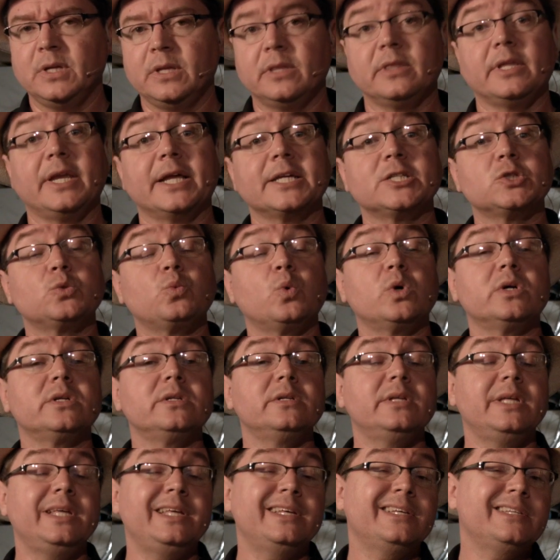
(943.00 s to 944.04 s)
The next
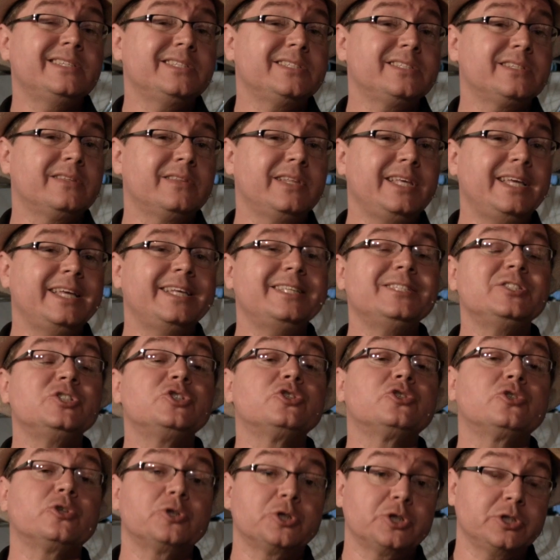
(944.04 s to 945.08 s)
one is the
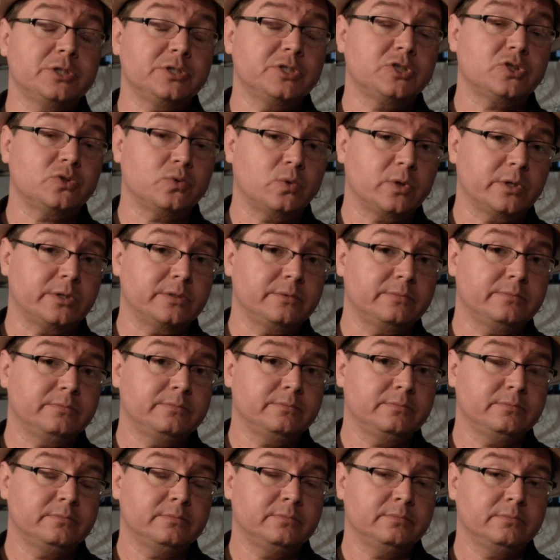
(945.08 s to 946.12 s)
insertion sort.
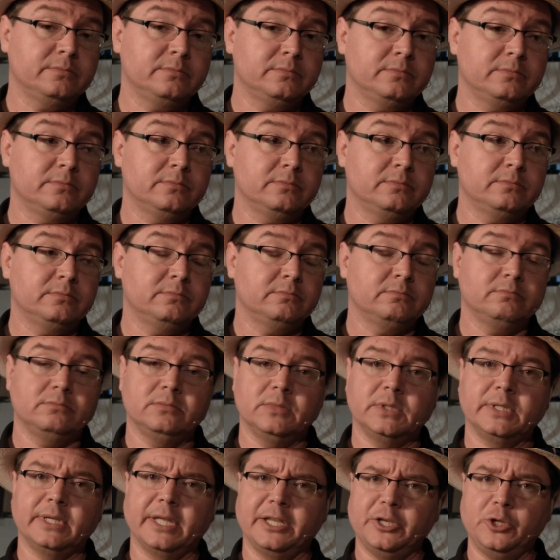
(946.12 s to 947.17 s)

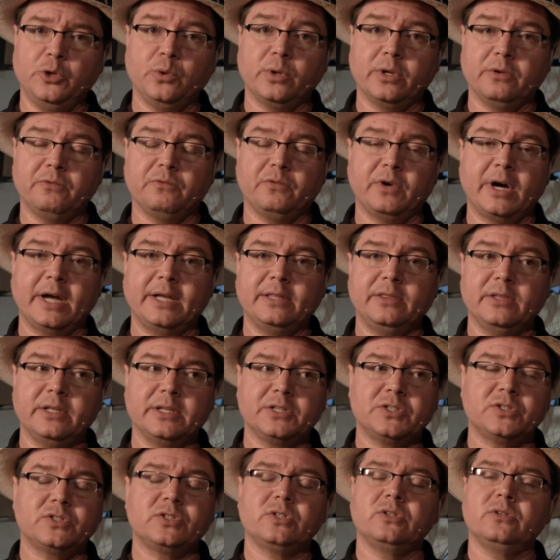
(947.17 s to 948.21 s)
Again, you can find
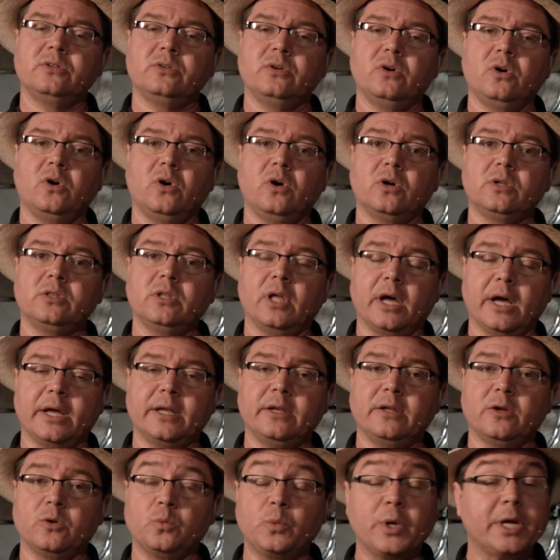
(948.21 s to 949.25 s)
this
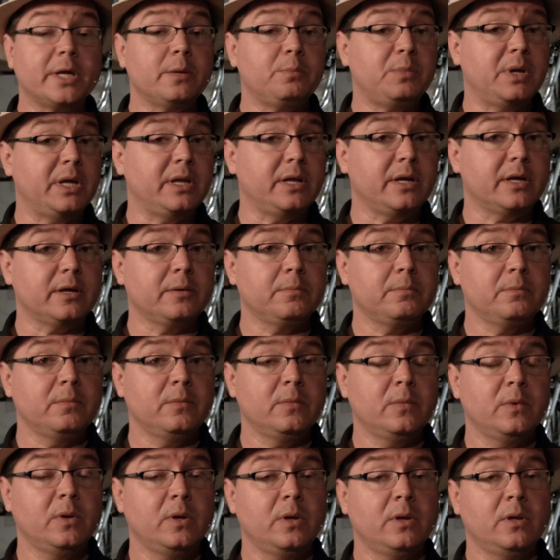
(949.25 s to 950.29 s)
online on Wikipedia.
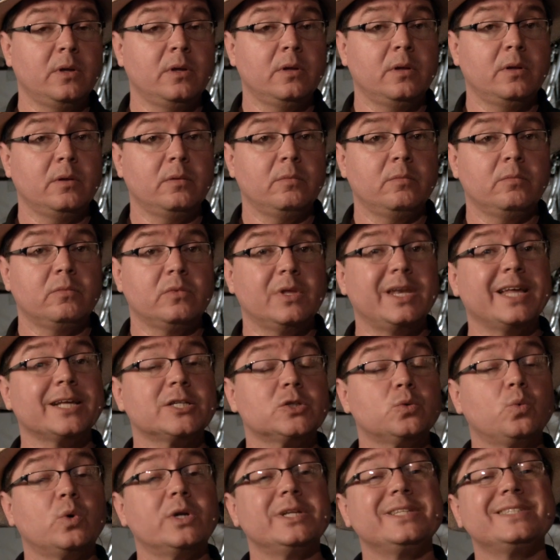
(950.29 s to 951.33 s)
The
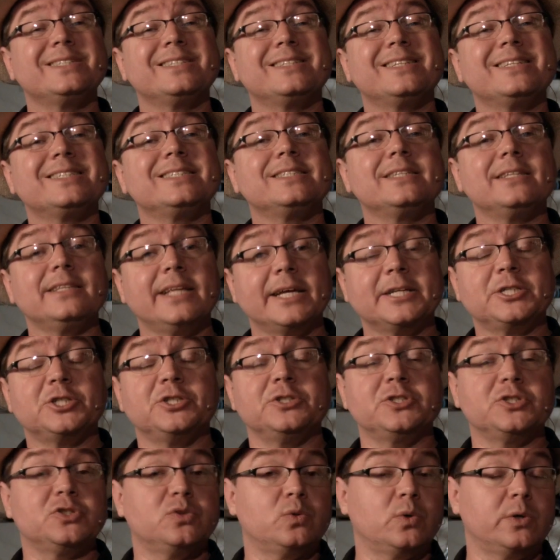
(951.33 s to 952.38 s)
next one is the
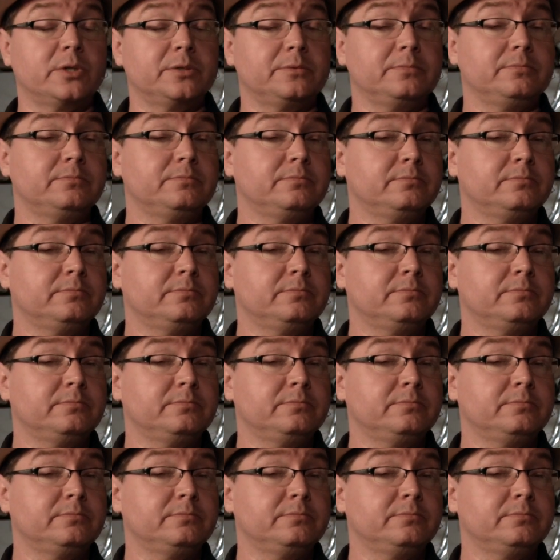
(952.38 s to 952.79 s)
selection sort.